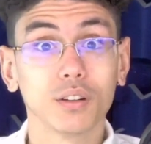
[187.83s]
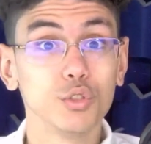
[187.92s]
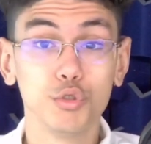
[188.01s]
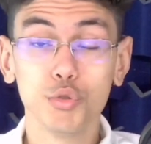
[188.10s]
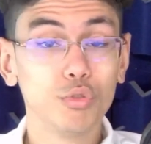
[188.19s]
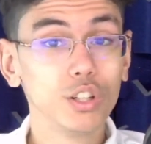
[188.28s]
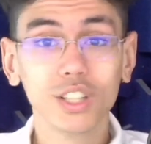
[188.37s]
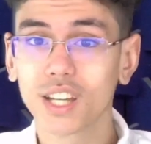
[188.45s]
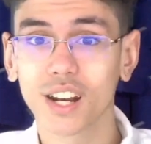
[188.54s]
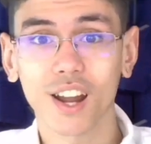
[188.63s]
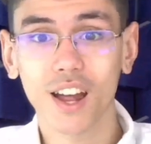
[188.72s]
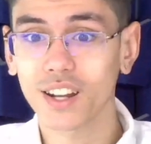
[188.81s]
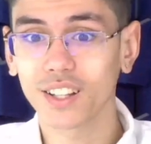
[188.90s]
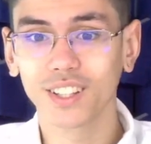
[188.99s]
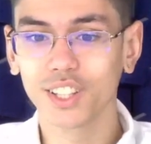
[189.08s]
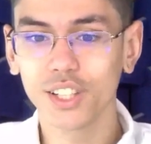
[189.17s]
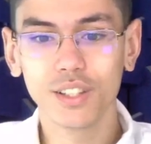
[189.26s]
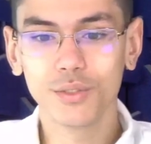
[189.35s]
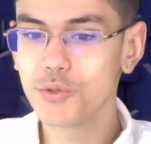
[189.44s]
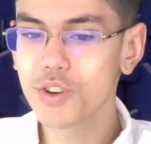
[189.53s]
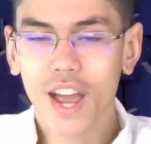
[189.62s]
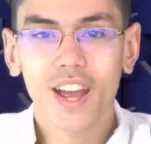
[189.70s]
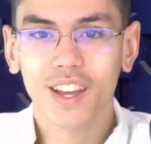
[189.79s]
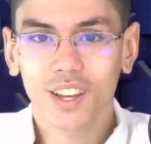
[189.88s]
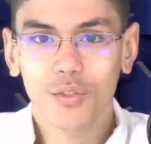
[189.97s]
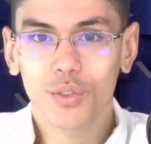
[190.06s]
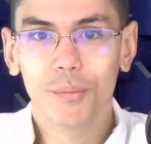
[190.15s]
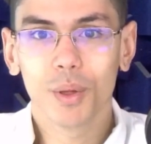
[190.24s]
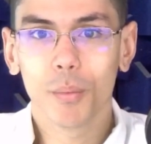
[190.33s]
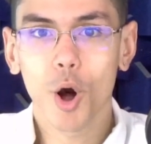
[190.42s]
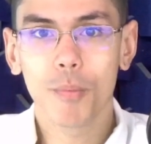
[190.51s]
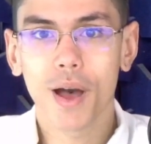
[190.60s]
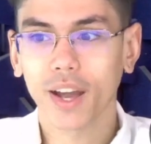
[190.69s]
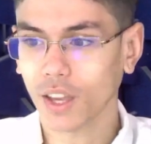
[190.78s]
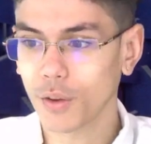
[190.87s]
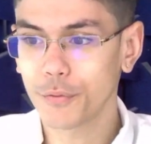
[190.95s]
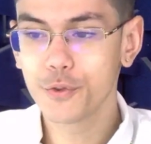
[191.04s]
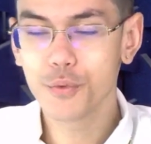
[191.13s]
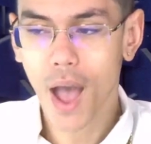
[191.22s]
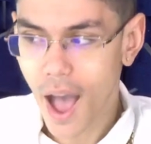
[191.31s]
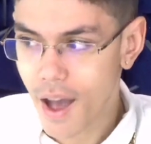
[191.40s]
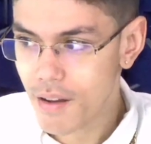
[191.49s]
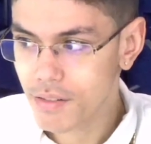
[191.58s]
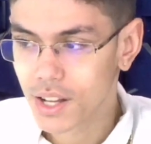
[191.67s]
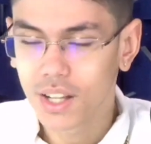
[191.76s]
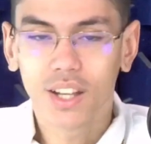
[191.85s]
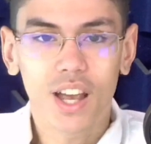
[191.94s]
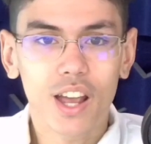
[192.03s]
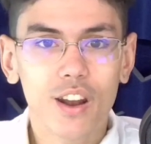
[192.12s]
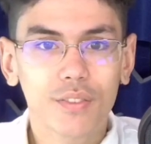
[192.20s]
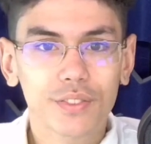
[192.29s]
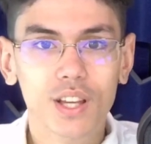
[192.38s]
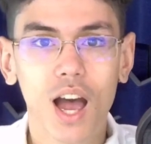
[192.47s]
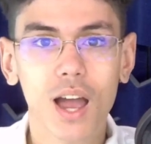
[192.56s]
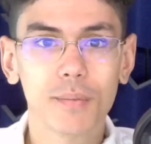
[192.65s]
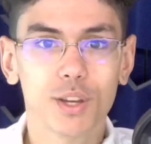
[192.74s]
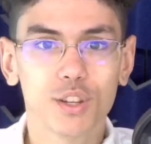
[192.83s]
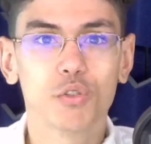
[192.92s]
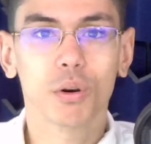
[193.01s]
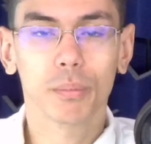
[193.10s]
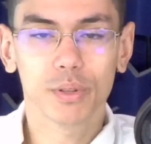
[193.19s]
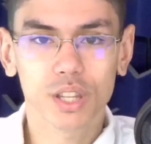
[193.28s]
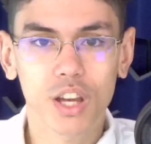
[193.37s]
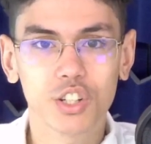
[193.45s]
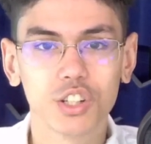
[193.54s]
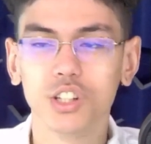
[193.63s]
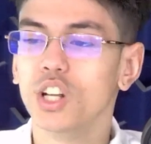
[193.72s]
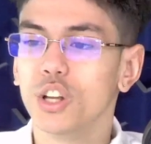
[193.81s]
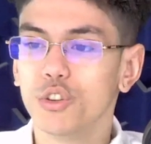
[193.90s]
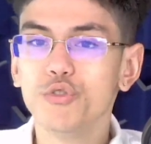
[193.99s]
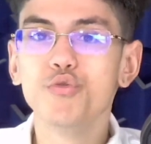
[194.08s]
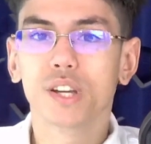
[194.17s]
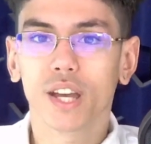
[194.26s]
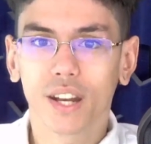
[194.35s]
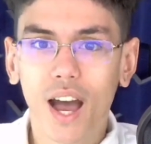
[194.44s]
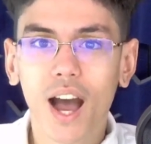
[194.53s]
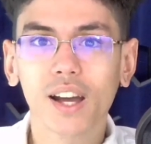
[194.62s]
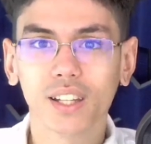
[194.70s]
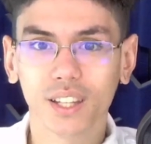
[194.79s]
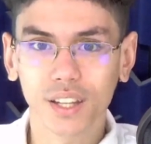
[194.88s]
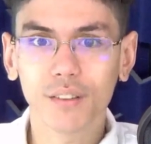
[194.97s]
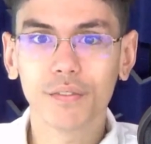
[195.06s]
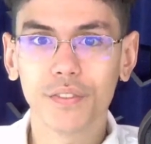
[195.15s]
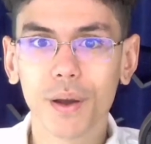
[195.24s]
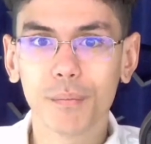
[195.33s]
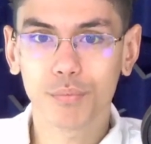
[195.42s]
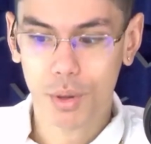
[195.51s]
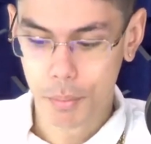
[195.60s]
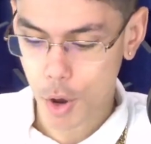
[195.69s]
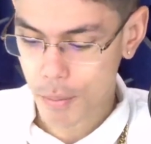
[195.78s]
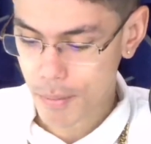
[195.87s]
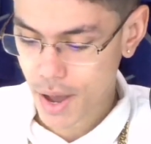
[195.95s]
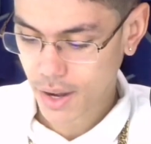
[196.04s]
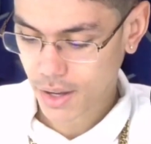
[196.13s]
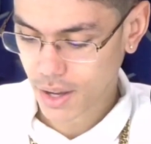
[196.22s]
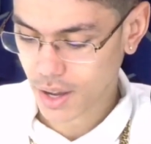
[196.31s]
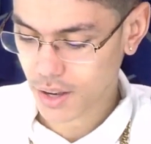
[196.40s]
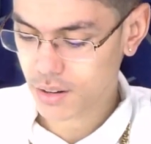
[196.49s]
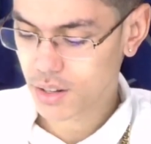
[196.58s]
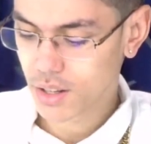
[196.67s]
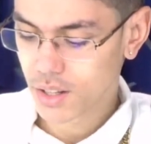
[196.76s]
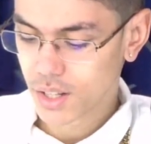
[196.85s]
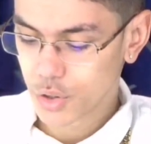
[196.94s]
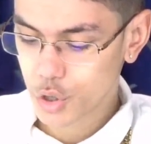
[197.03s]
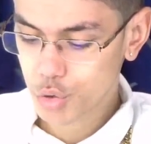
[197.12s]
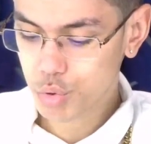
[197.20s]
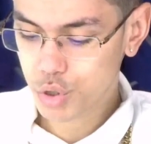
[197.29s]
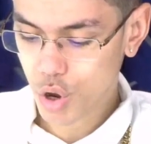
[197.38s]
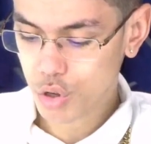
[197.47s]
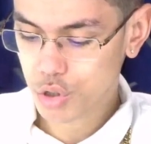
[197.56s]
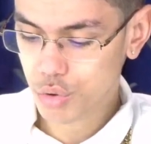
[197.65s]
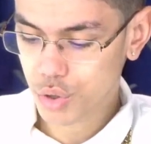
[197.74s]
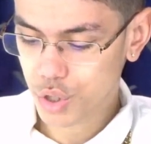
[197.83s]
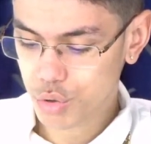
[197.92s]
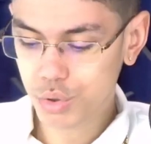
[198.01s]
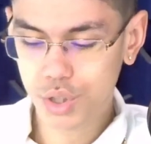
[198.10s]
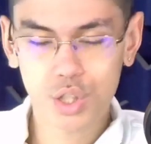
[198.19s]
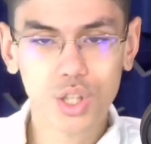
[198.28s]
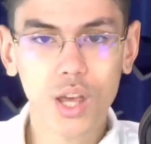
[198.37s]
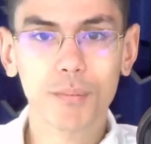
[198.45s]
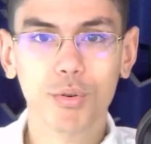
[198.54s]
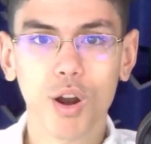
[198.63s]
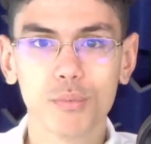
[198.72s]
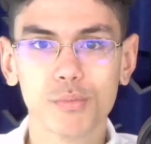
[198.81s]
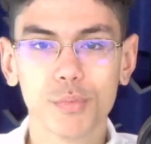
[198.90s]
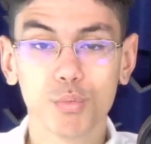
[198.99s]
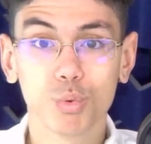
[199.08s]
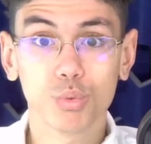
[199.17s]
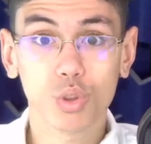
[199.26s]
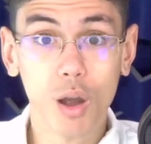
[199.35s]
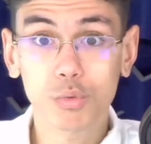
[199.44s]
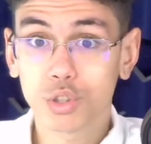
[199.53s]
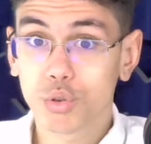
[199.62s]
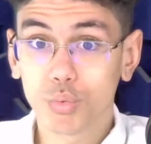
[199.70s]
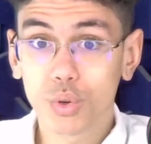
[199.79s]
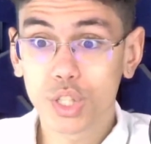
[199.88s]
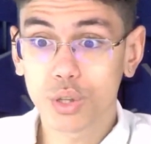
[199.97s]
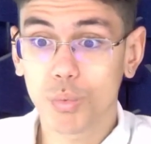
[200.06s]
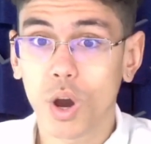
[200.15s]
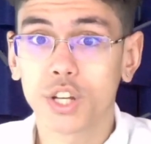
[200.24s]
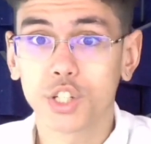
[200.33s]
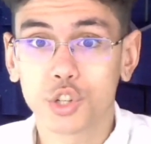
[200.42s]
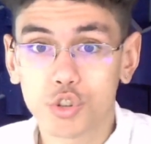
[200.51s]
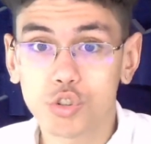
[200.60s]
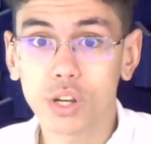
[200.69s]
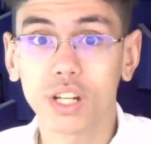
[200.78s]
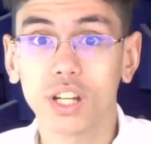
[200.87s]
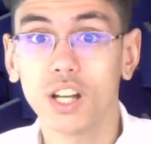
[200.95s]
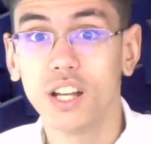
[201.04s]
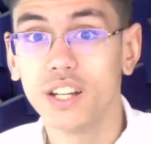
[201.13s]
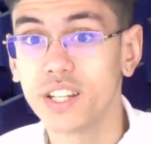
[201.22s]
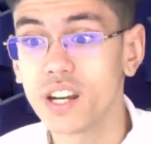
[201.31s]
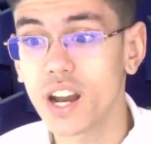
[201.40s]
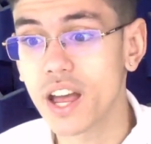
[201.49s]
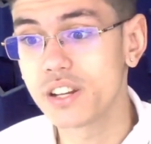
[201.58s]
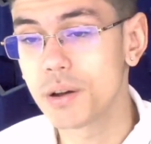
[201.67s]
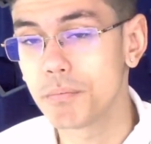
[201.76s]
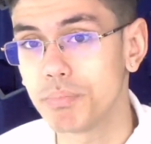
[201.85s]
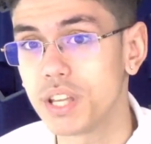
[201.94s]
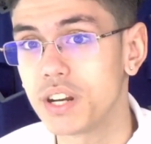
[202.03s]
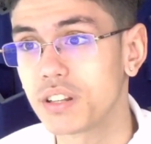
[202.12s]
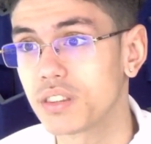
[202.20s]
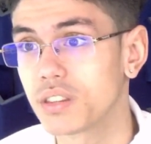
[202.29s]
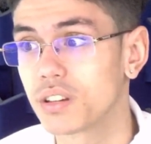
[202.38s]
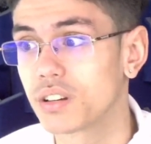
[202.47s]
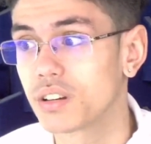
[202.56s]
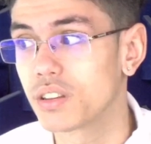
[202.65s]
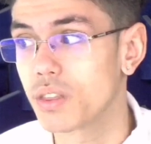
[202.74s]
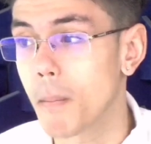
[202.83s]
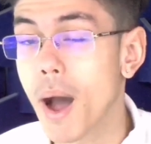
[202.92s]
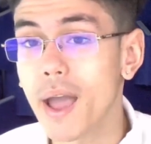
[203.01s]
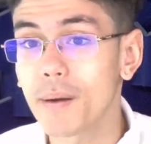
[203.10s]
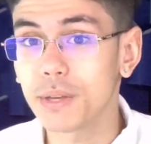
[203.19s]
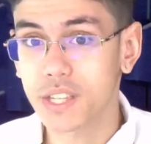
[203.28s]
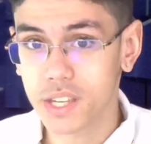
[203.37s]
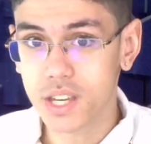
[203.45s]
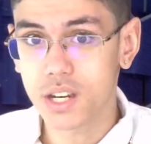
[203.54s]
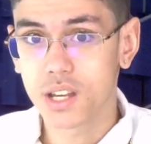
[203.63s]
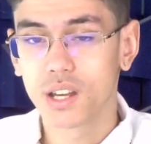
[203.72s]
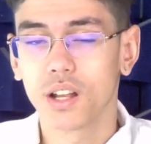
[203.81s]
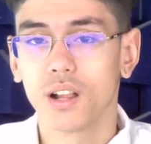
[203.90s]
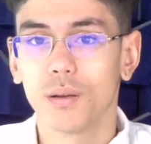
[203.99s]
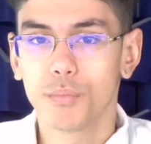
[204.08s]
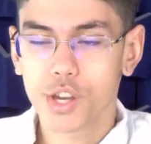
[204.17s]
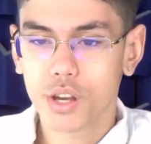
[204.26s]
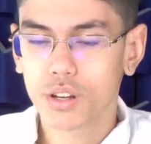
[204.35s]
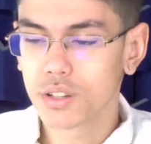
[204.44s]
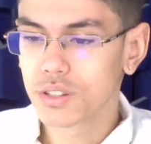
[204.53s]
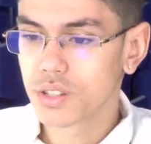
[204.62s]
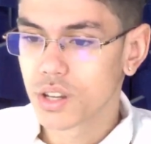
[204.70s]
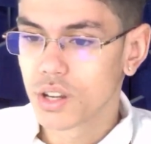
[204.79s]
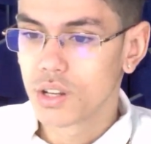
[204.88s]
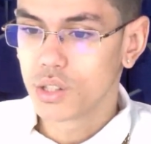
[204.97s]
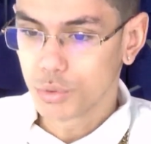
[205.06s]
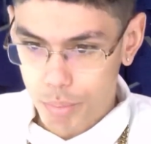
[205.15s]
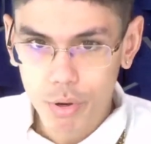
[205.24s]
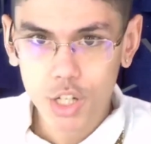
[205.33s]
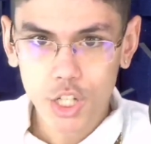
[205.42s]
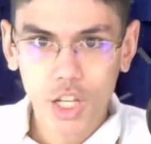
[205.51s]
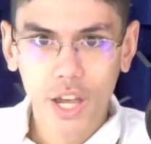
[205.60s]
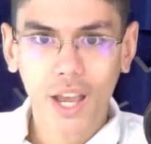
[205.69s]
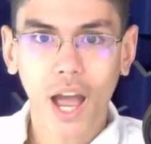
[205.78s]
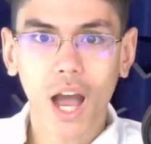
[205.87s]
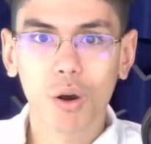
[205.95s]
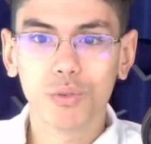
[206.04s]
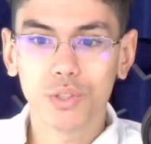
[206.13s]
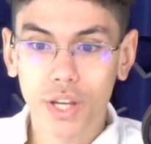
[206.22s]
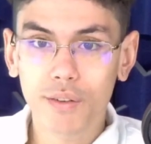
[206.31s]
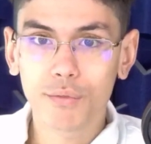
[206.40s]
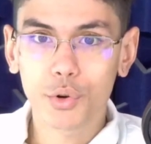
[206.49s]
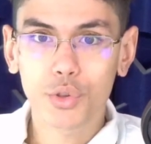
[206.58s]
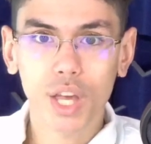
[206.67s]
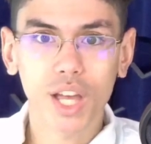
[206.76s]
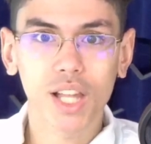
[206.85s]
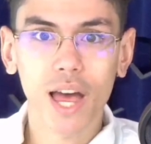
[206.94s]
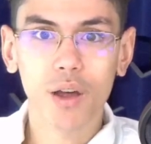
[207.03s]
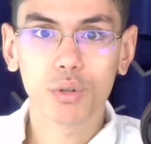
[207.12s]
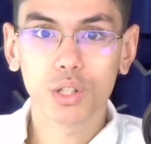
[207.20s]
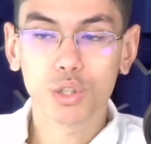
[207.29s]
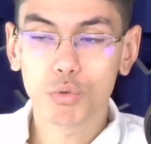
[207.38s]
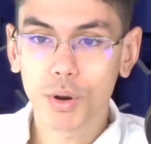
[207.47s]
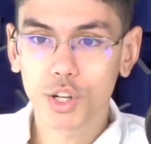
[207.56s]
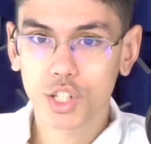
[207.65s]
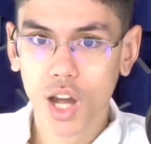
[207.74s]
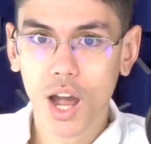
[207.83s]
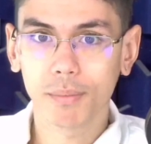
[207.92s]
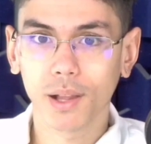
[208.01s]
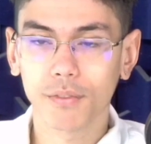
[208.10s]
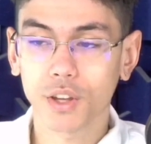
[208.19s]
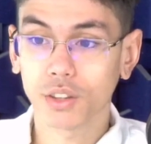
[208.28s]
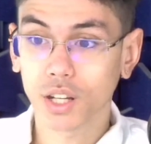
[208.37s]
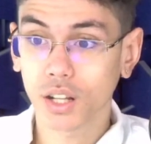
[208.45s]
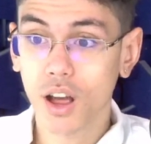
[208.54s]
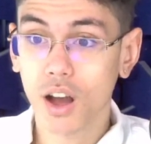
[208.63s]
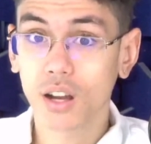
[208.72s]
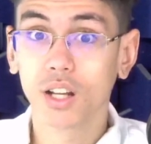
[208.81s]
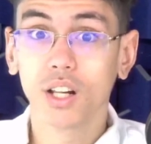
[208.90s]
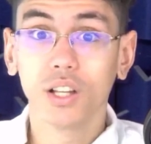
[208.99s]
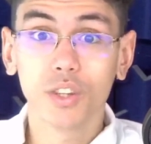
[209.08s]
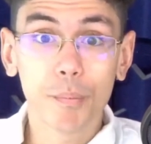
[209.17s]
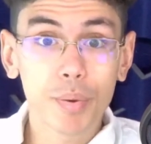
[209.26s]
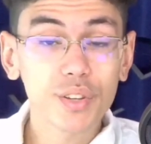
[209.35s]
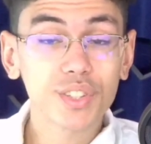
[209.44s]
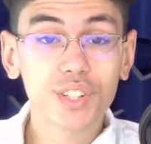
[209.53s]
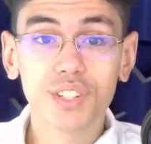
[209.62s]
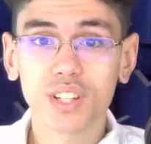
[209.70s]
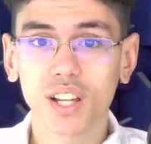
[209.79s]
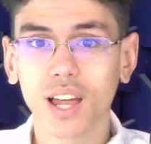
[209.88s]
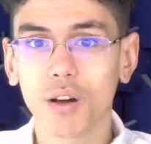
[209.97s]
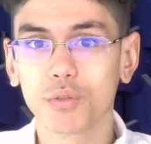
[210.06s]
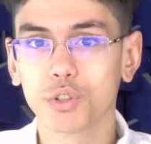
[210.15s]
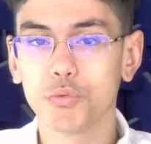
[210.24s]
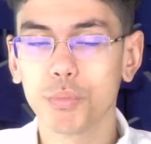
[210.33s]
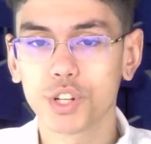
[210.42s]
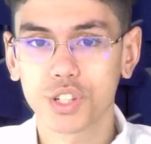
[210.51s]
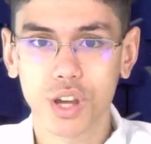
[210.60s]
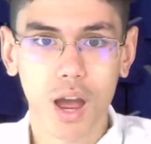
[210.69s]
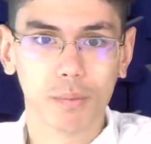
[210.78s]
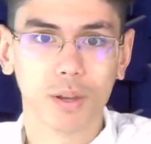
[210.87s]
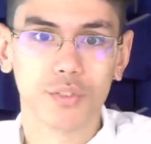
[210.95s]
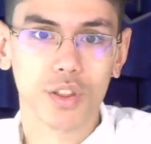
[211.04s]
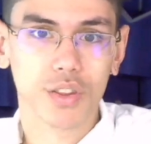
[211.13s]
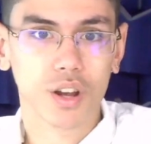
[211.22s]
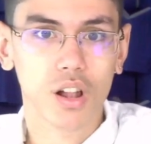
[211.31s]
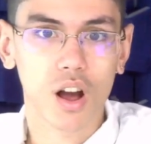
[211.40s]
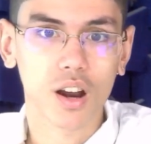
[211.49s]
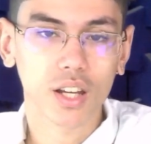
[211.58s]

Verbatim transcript: You really cannot leave you can't give them the ball back if you have enough time in your possession, you cannot give them the ball back. And this was also this was the same problem, and that was the reason why Detroit didn't end up beating the the Miami Heat because much like how Denver they allowed too much time left on the clock, the Pistons allowed too much time left on the clock.